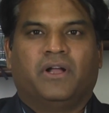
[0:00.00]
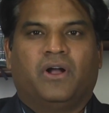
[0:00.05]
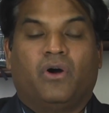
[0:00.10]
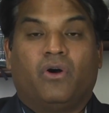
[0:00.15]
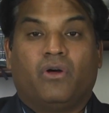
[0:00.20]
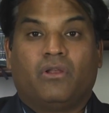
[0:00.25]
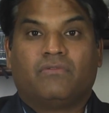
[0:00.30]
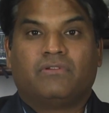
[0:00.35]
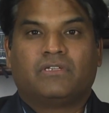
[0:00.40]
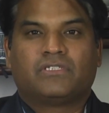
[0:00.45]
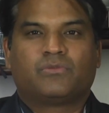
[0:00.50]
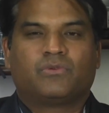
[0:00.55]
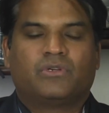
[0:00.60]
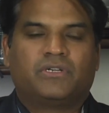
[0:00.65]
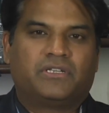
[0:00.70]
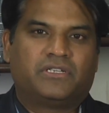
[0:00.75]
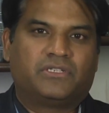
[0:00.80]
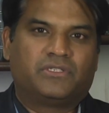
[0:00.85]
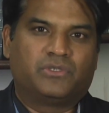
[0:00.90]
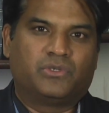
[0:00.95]
always
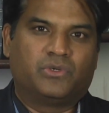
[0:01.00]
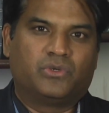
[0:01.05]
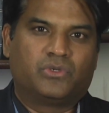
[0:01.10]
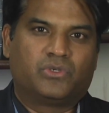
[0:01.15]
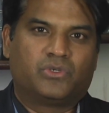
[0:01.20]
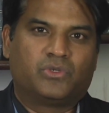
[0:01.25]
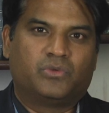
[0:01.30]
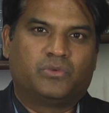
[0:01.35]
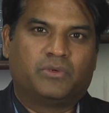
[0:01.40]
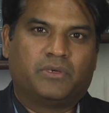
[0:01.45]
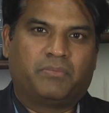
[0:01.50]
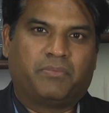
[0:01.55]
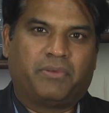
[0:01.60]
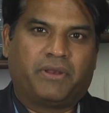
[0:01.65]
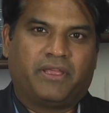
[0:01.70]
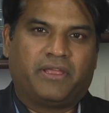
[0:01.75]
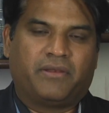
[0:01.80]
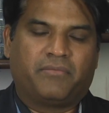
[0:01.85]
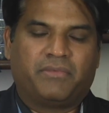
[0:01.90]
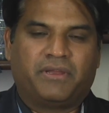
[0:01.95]
wanting to go to
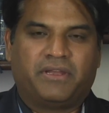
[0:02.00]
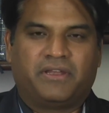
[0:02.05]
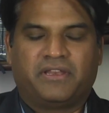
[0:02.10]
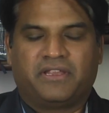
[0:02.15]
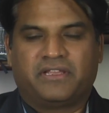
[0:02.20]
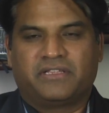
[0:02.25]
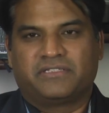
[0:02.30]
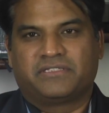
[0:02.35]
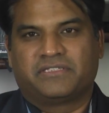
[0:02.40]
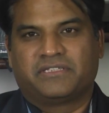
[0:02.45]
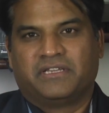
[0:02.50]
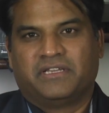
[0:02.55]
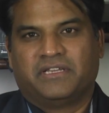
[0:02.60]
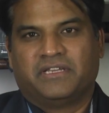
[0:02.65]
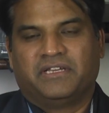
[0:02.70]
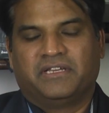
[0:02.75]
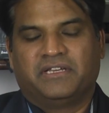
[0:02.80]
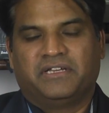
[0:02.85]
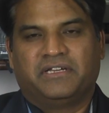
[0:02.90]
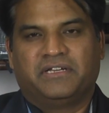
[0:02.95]
prayer meetings.
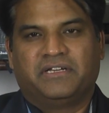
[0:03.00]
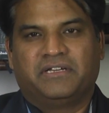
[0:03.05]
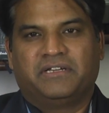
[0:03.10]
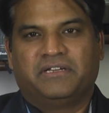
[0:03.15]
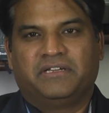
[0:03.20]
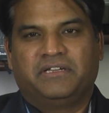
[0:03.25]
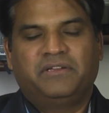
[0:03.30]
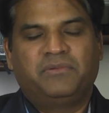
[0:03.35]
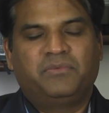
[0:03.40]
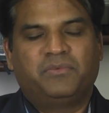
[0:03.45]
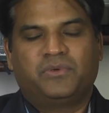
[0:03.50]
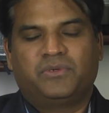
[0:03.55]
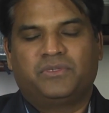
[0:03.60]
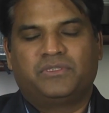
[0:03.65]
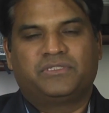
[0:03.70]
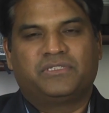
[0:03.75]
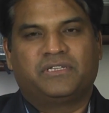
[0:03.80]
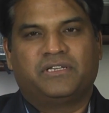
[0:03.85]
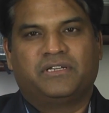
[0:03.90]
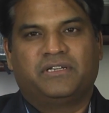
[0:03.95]
It
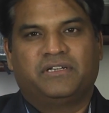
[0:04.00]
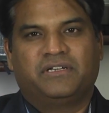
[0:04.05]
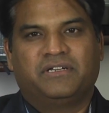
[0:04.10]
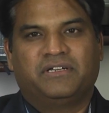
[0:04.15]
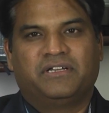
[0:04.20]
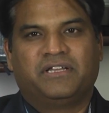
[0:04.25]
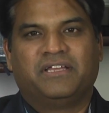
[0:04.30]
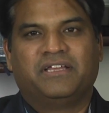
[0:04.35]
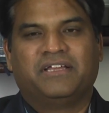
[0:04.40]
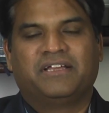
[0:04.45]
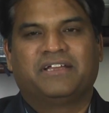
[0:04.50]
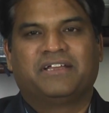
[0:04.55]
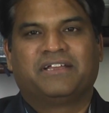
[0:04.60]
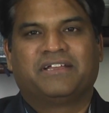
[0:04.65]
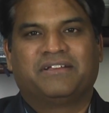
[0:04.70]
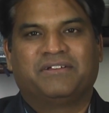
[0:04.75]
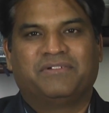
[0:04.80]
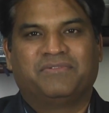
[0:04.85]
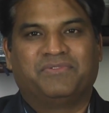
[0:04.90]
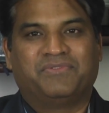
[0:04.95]
was a
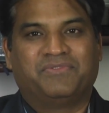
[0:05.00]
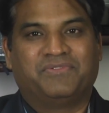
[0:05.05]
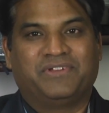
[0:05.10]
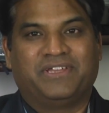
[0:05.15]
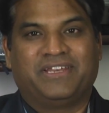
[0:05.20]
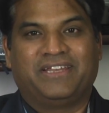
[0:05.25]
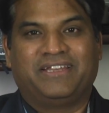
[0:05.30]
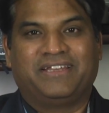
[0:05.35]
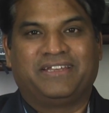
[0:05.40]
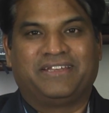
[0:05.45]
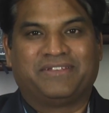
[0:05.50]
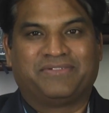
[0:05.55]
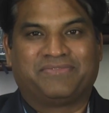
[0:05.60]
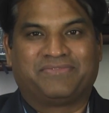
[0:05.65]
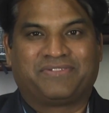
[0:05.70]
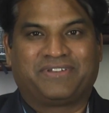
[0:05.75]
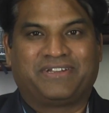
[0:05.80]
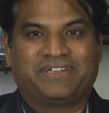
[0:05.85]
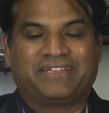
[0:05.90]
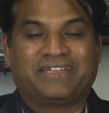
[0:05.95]
very
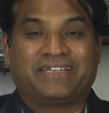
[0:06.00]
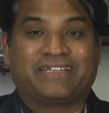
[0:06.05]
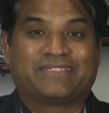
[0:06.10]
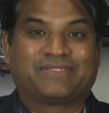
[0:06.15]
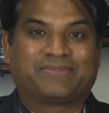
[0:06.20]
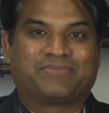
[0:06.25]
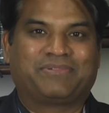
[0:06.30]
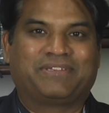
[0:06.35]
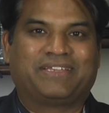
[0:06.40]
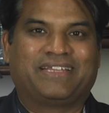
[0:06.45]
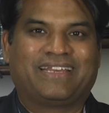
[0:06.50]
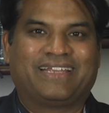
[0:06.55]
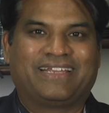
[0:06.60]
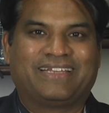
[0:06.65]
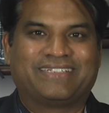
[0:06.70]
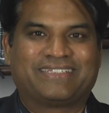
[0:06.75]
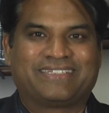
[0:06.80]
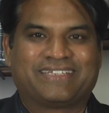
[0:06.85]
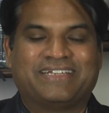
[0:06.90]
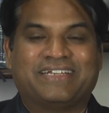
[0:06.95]
different
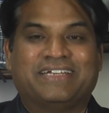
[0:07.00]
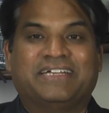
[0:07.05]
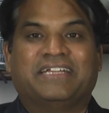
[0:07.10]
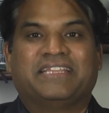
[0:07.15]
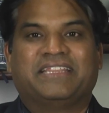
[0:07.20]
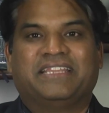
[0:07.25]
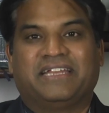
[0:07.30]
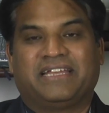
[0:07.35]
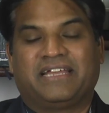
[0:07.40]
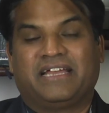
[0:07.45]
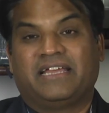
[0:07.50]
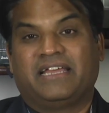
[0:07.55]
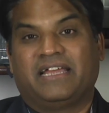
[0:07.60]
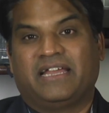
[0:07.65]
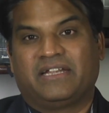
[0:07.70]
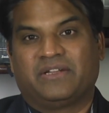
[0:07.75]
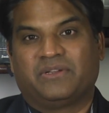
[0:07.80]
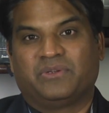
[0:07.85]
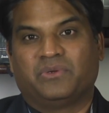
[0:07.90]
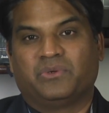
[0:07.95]
experience that I
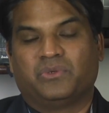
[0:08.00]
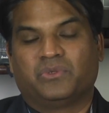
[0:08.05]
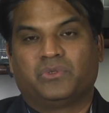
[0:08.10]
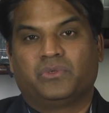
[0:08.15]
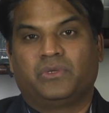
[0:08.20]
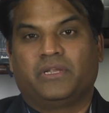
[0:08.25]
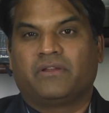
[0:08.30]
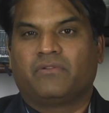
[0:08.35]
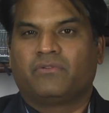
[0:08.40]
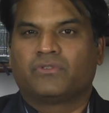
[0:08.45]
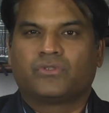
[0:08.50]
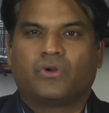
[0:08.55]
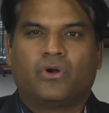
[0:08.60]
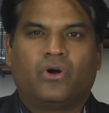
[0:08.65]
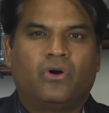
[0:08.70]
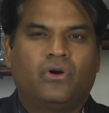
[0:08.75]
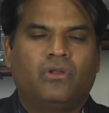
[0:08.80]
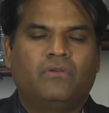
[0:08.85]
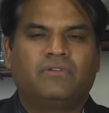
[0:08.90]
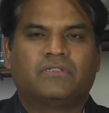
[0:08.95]
had to go through, and I was
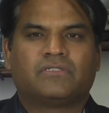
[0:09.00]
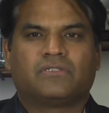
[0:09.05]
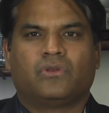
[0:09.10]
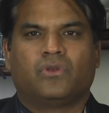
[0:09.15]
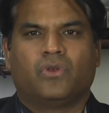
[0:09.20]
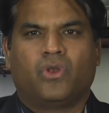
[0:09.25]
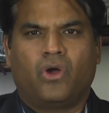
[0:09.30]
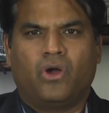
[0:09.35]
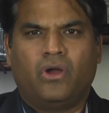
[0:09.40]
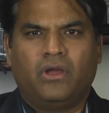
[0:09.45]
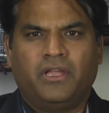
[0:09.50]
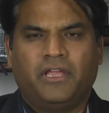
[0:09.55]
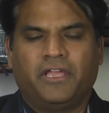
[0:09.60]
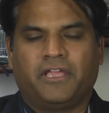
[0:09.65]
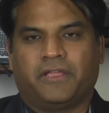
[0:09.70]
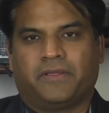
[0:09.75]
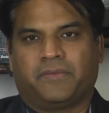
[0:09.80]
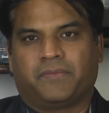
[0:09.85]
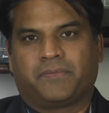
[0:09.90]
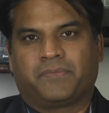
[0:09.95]
always
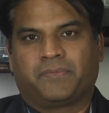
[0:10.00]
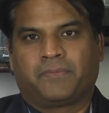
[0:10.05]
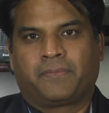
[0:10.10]
longing